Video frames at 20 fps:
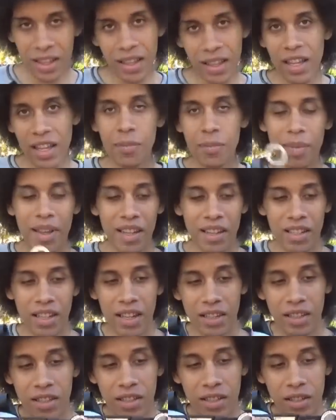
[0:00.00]
it makes
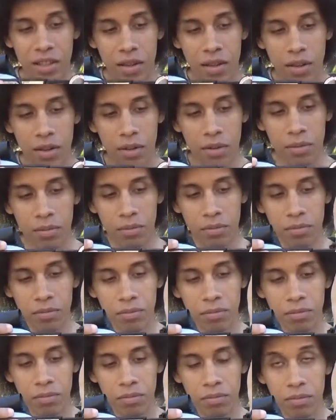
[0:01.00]
sense.
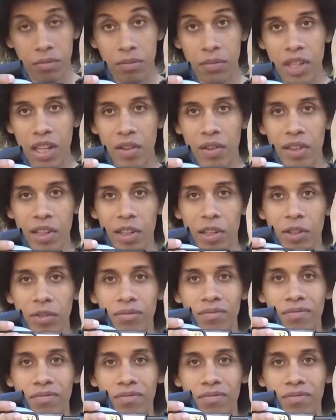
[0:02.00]
There we go.